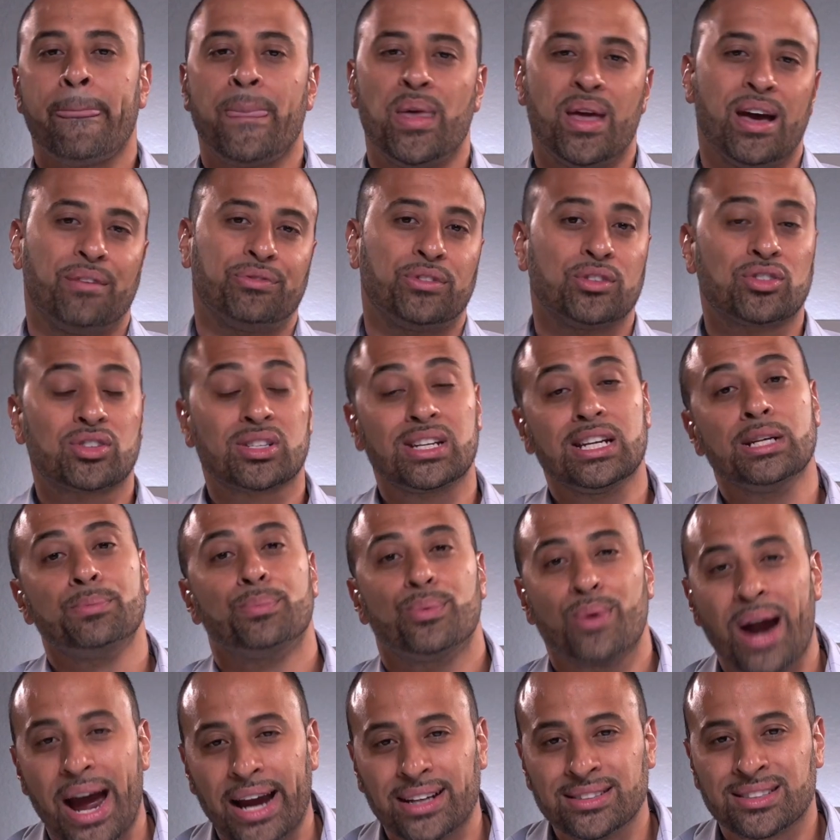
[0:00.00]
You have to sleep
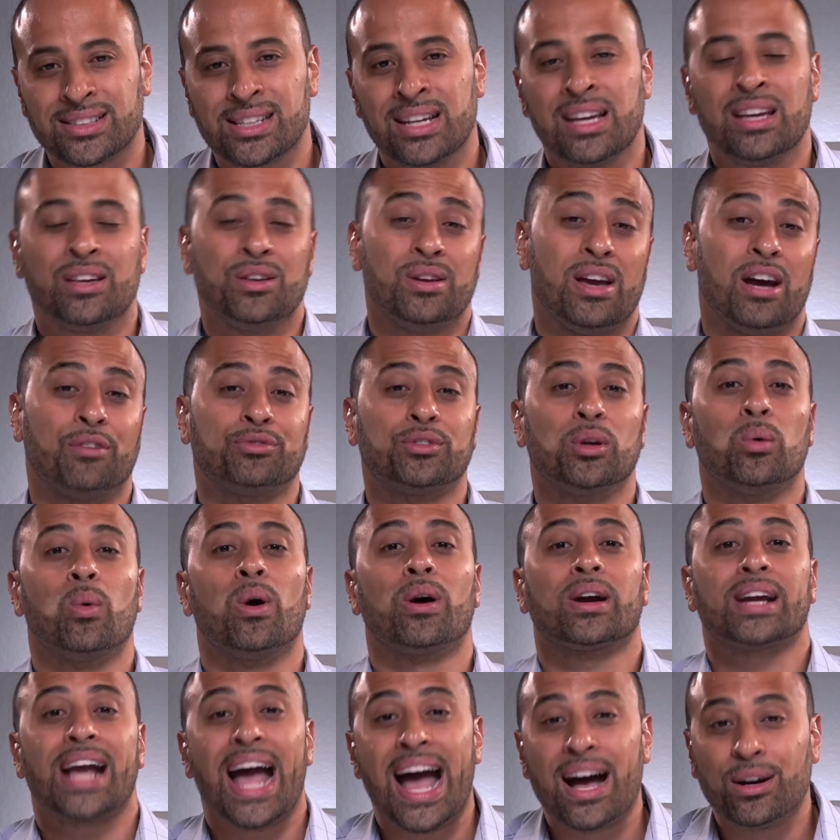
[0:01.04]
right. You have to
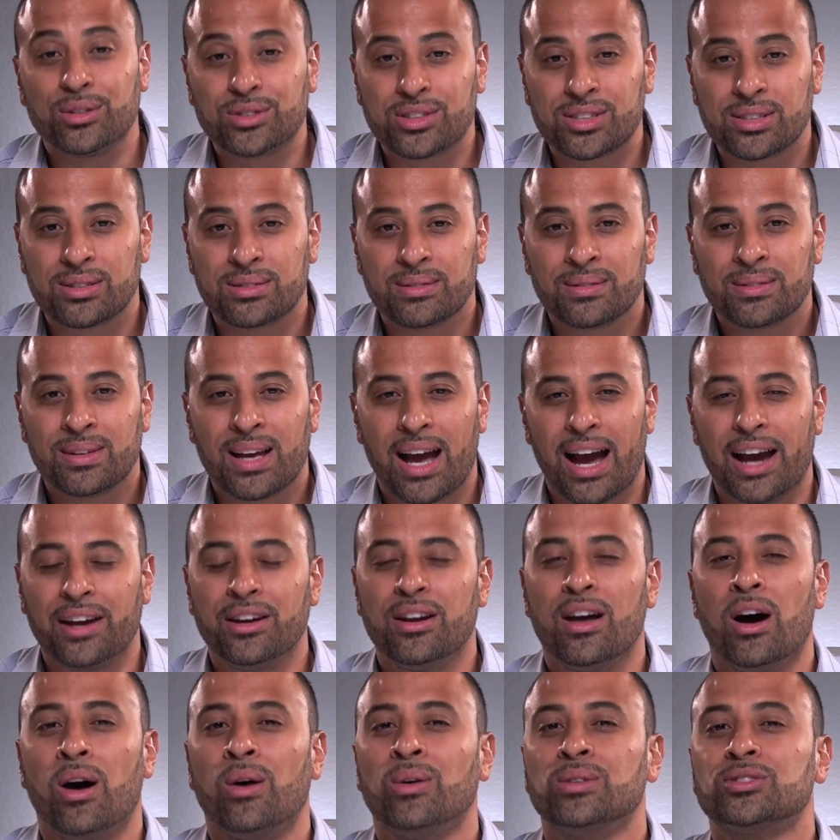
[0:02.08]
work out. I
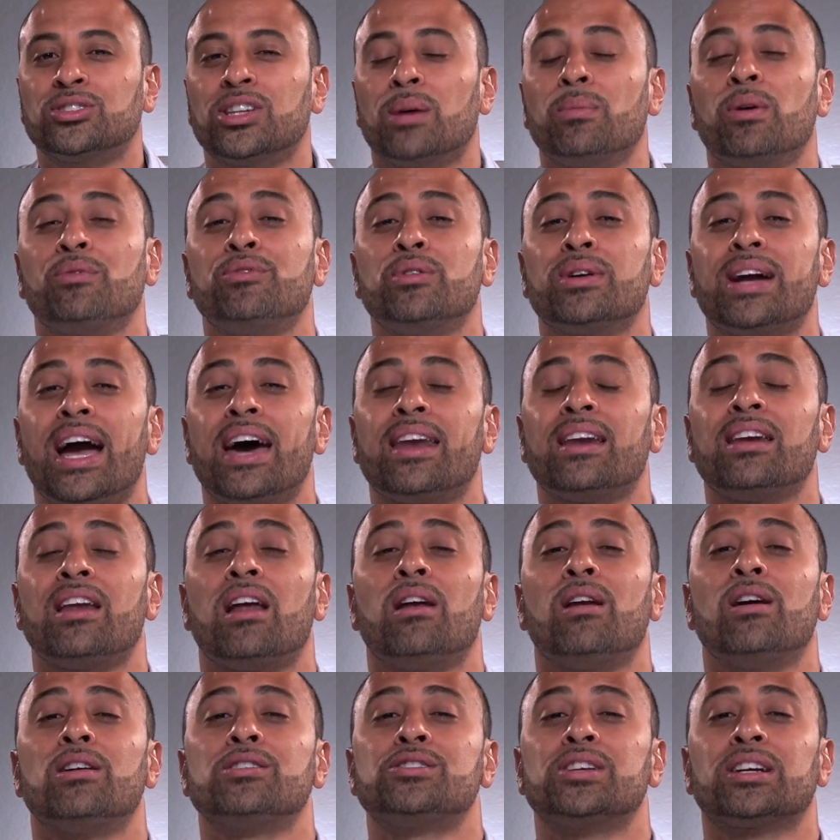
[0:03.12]
know some of you got an
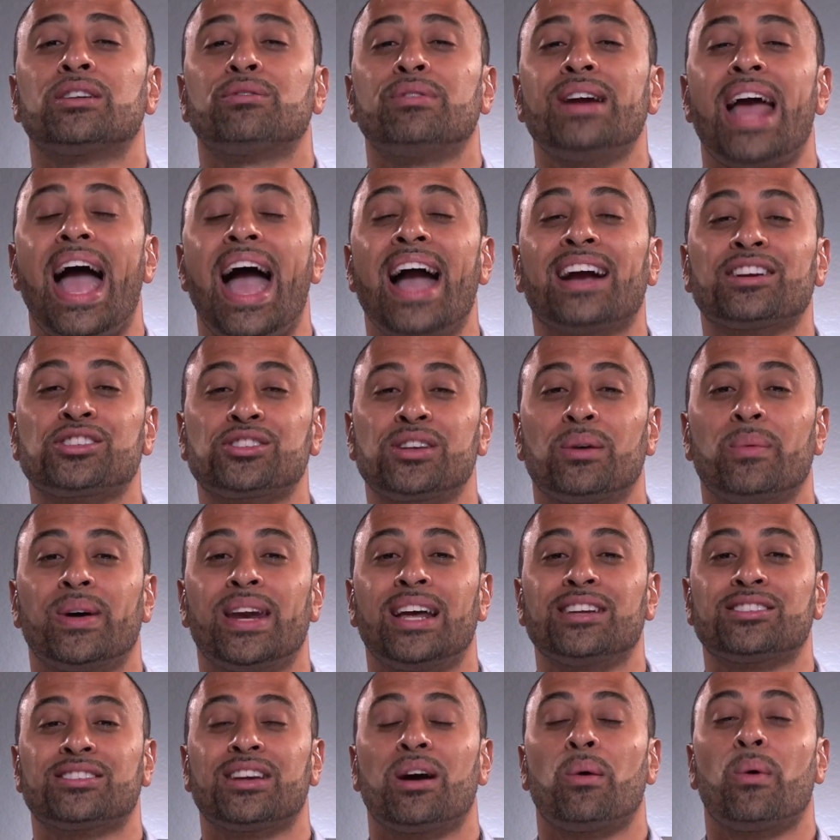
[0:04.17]
allergic reaction when
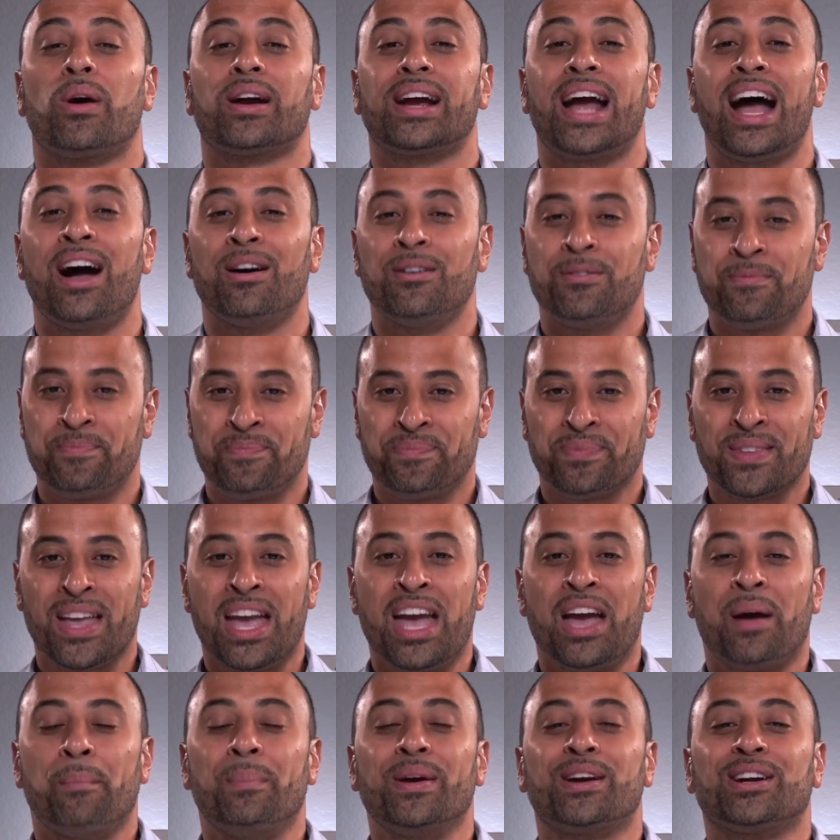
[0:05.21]
I say work out
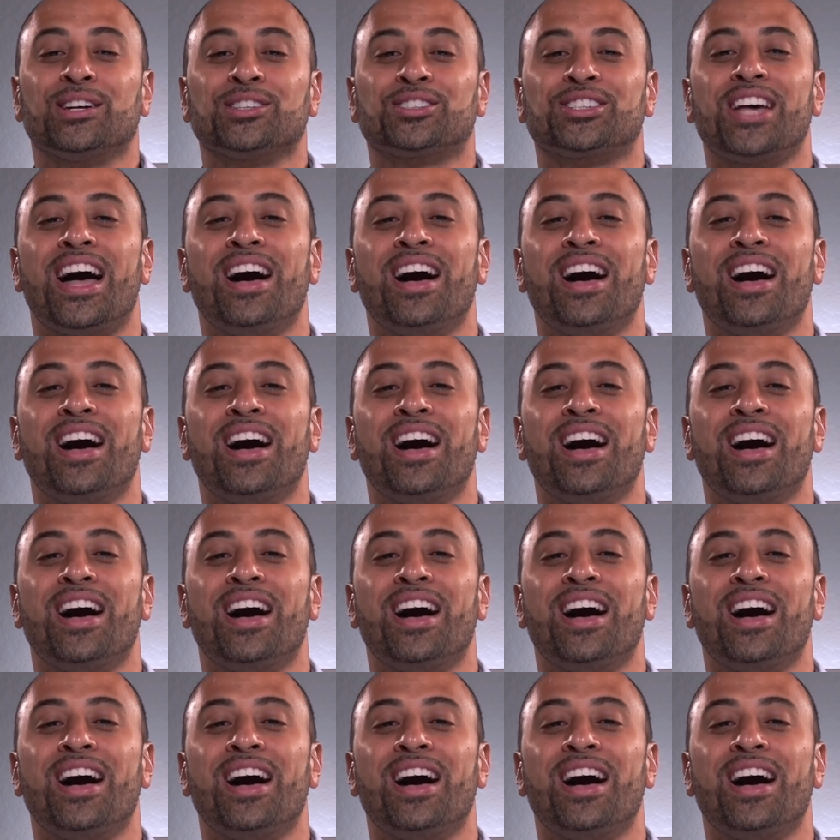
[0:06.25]
because